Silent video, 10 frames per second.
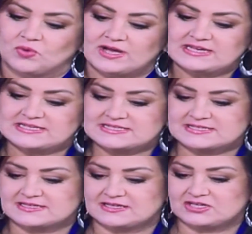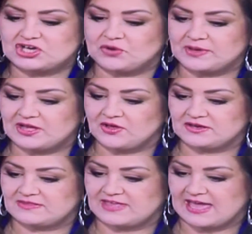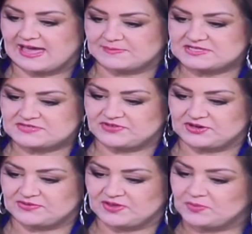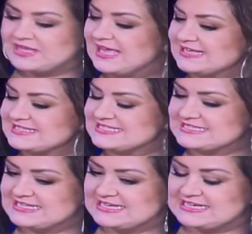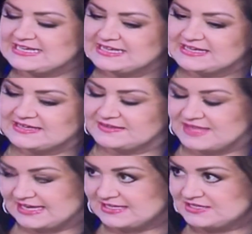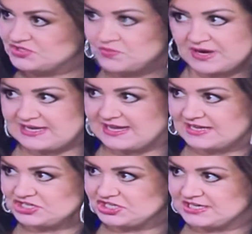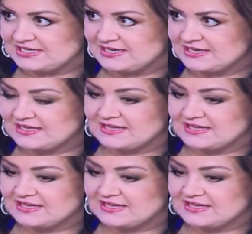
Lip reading: what is going on in the atmosphere that we can't see, that is radiation,